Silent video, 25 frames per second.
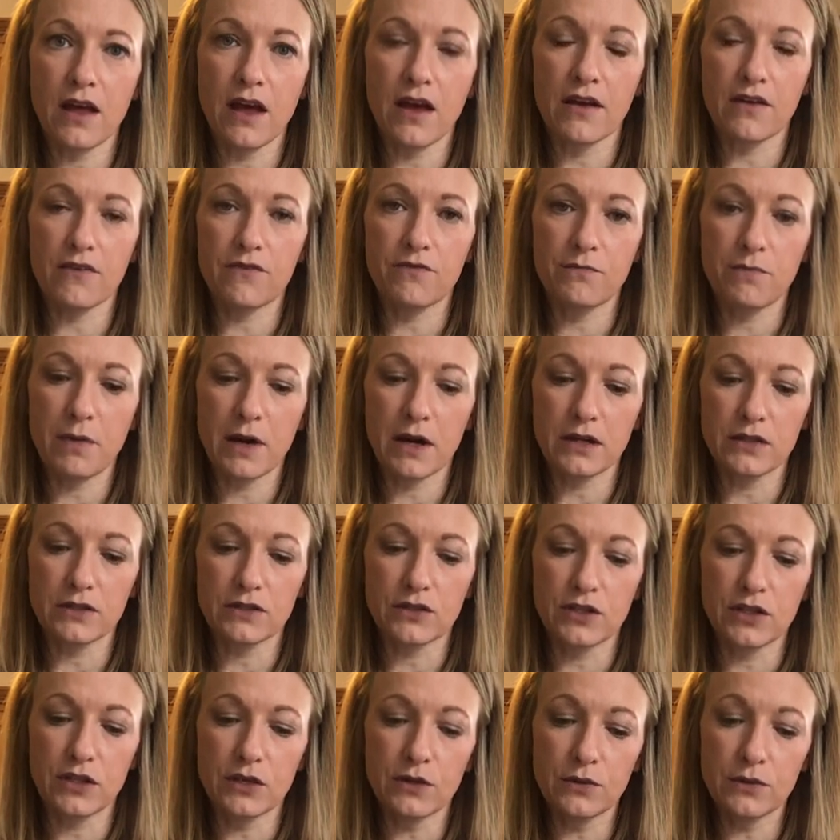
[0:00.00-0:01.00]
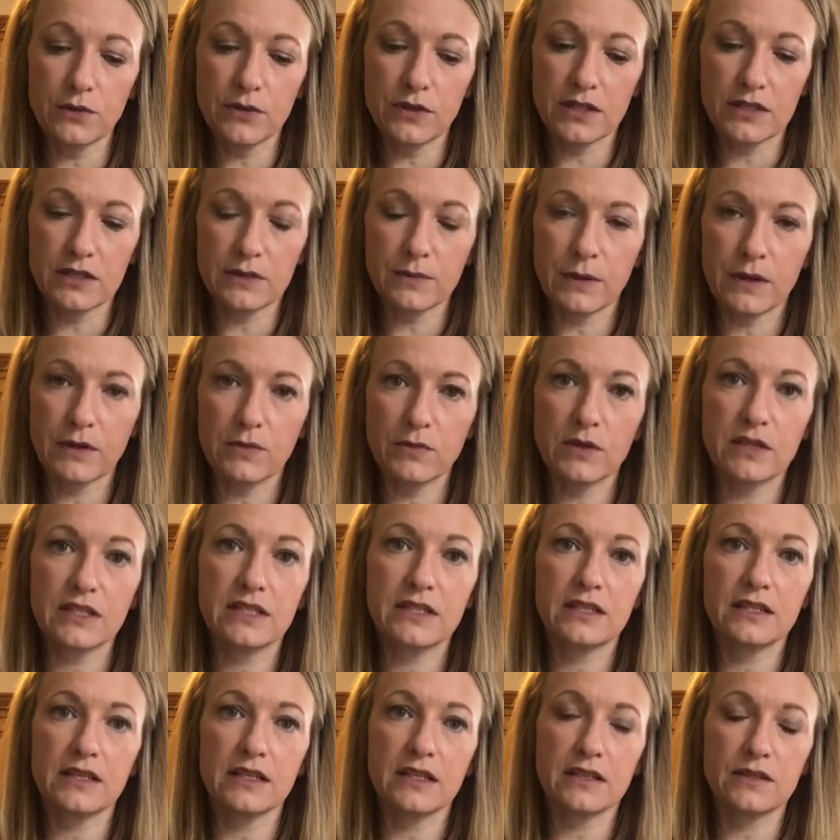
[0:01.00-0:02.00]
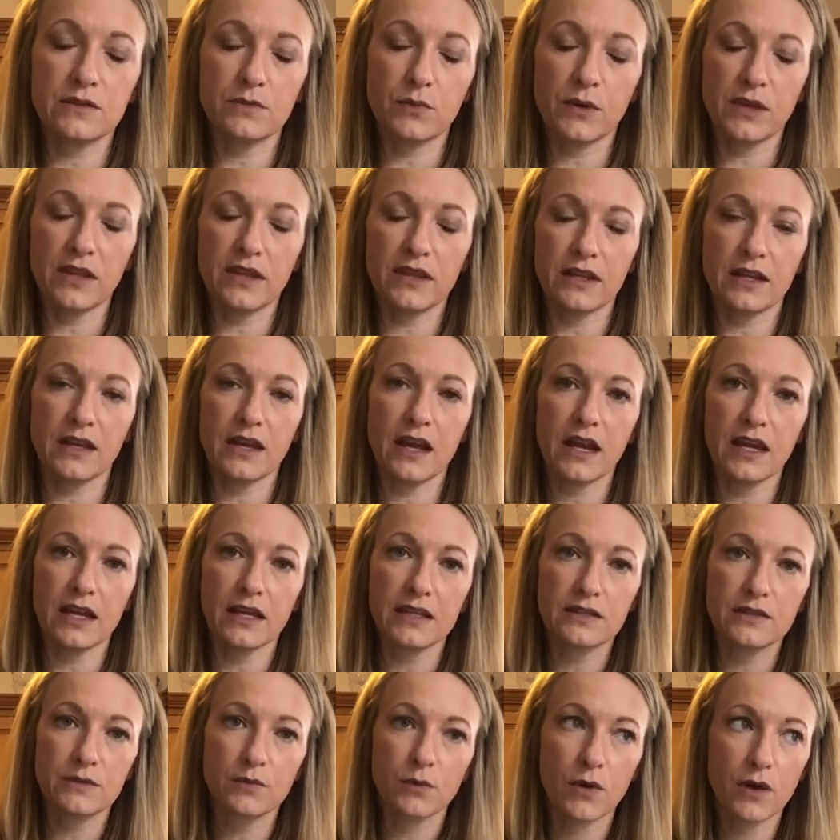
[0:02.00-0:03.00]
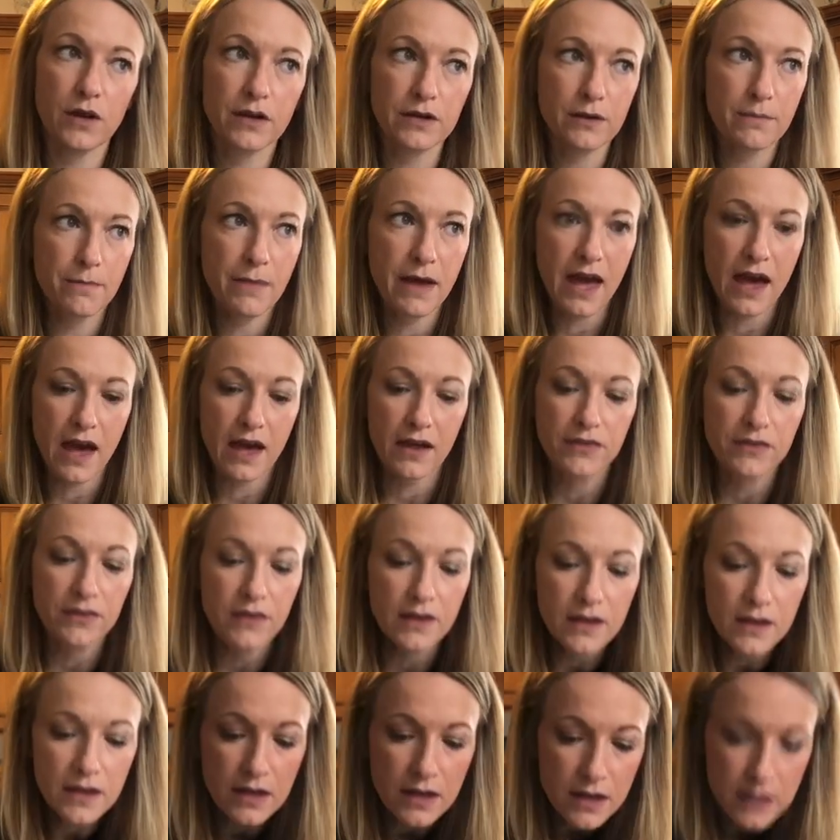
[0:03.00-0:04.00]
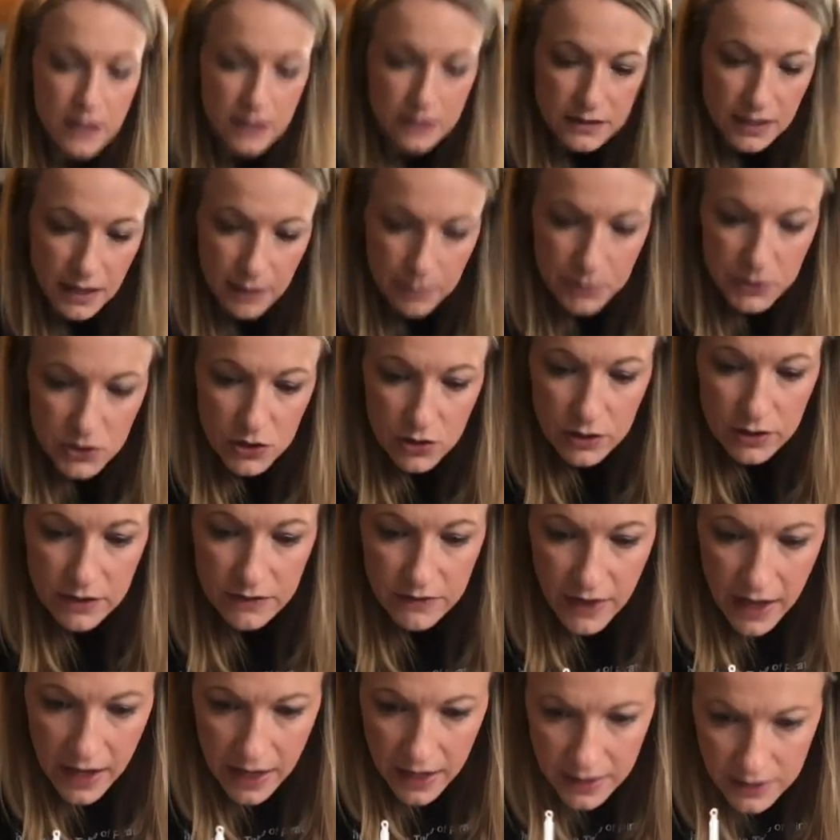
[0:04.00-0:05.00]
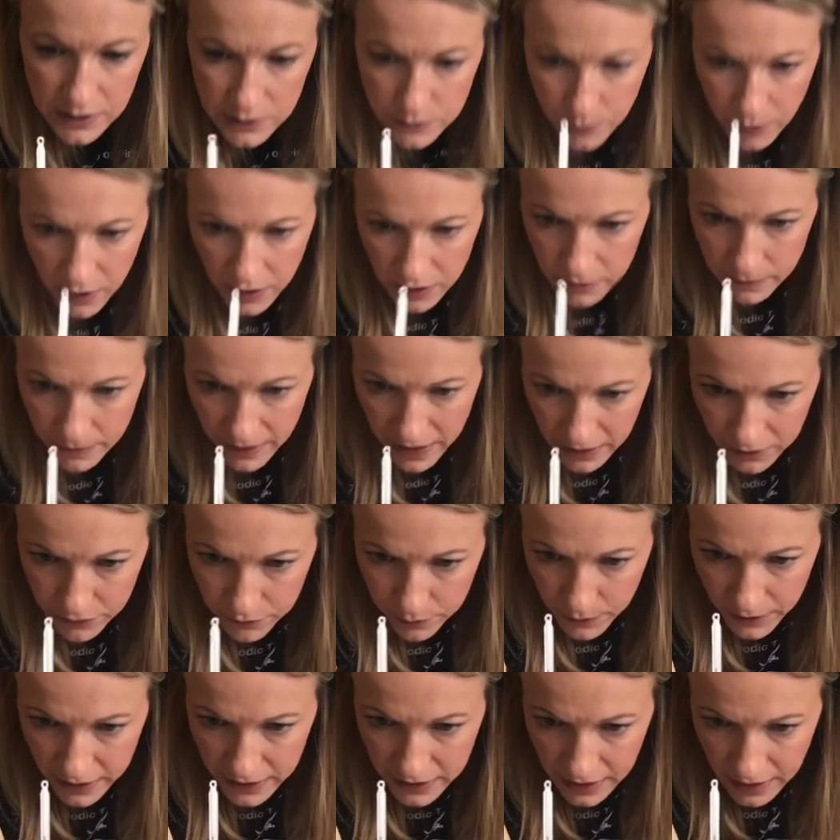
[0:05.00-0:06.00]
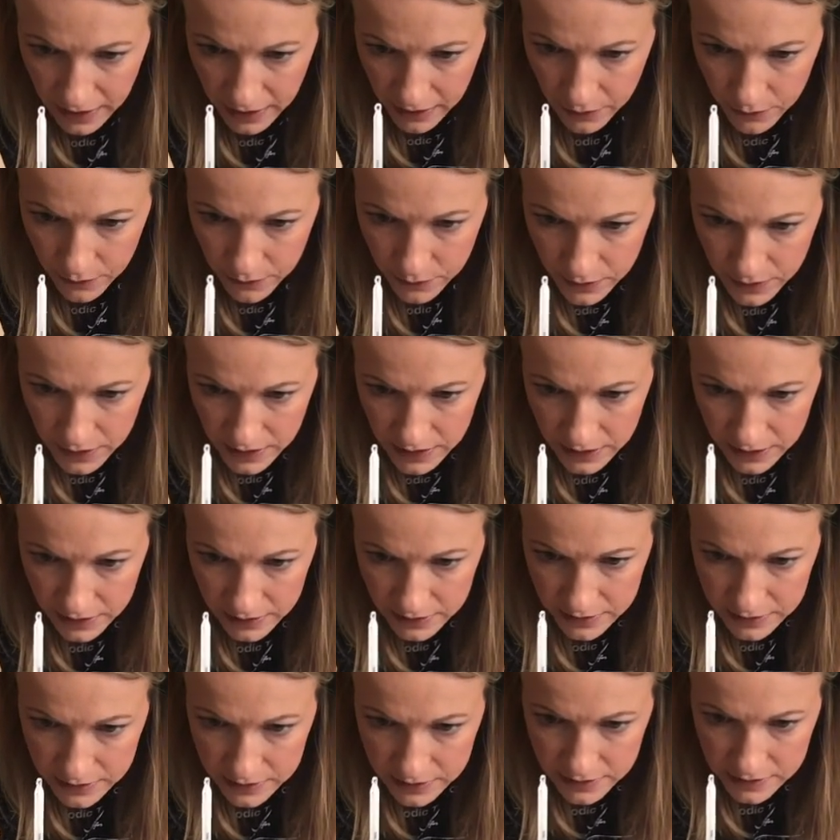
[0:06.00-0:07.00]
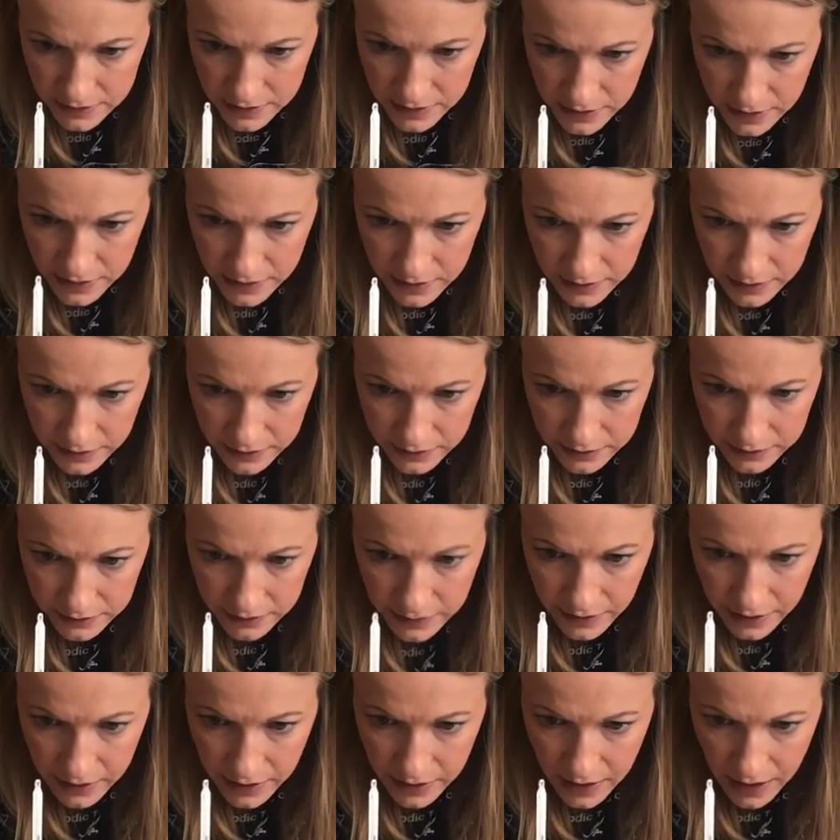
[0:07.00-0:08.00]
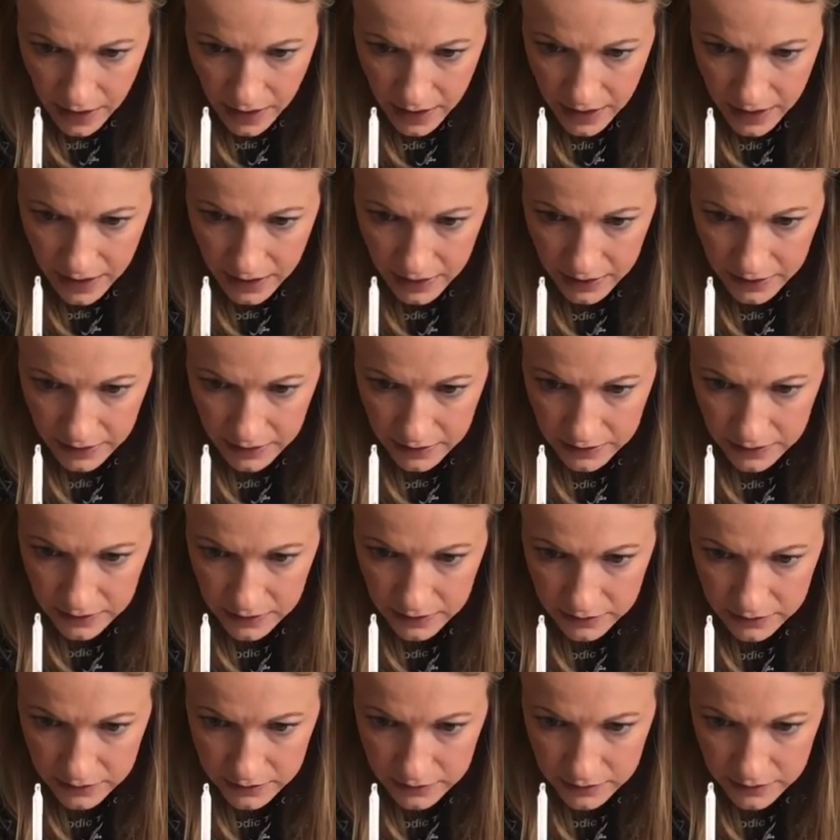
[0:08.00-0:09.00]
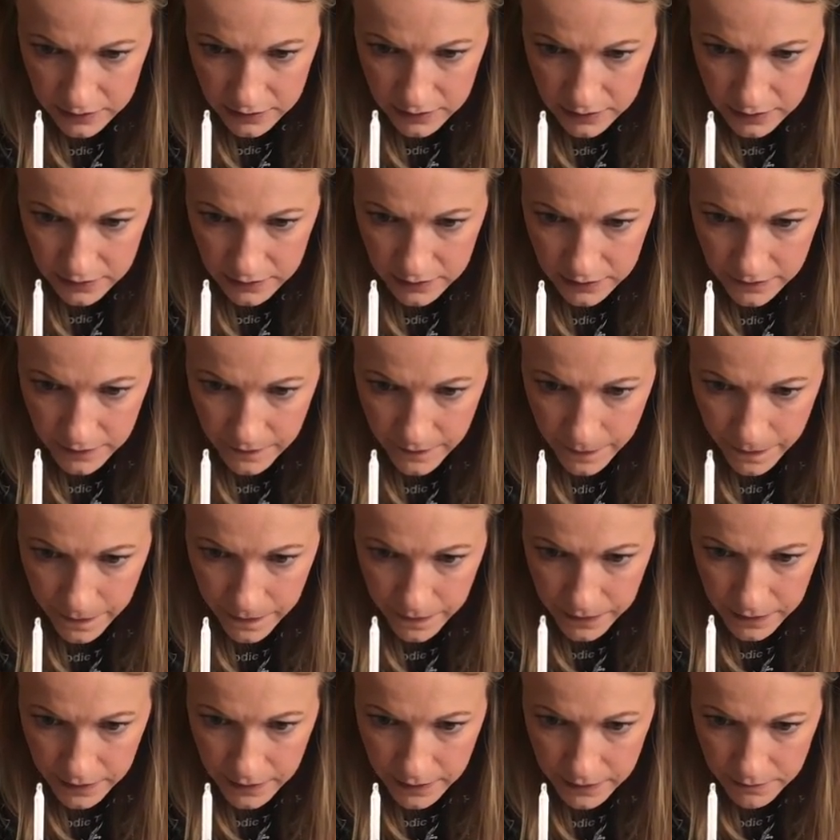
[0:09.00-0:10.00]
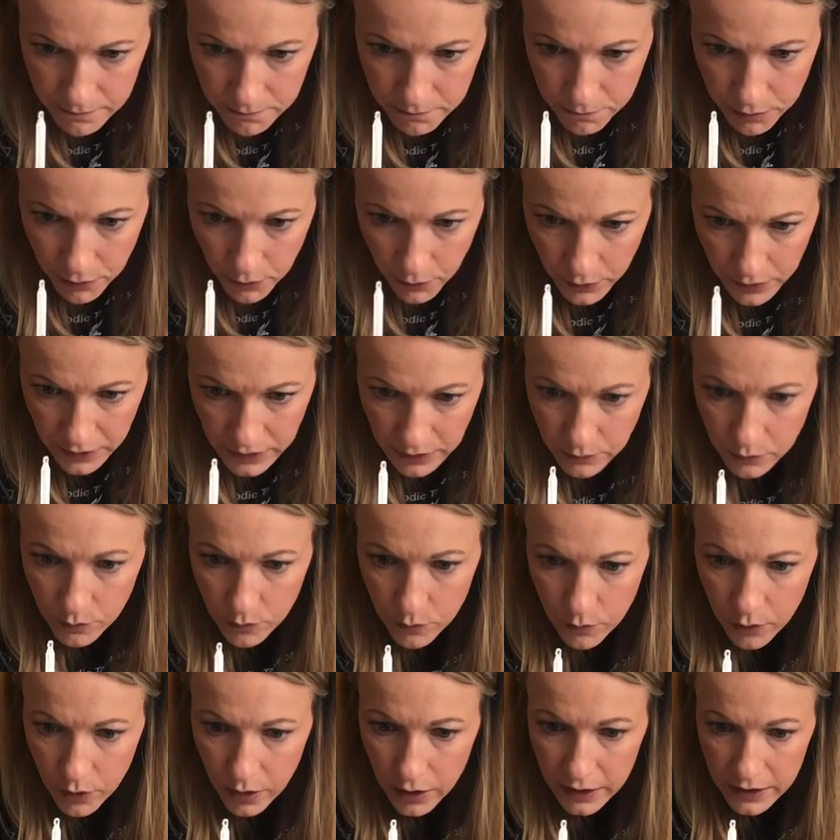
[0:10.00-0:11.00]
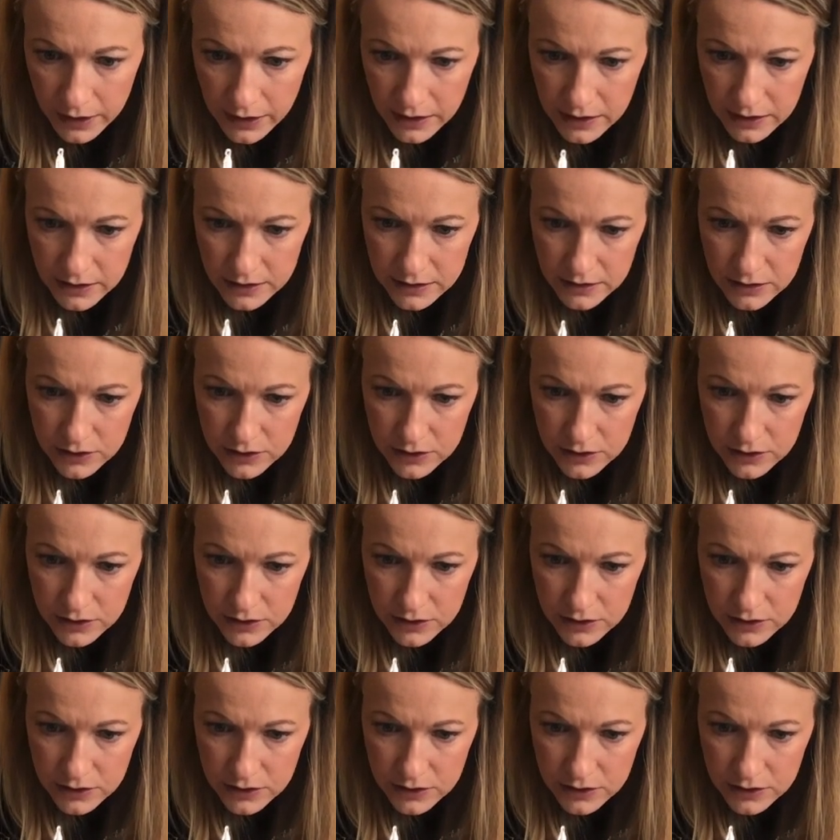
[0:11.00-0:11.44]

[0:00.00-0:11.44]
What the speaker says: of part 2. This one is with an ice water bath. Temperature of the ice water bath right now is 9.1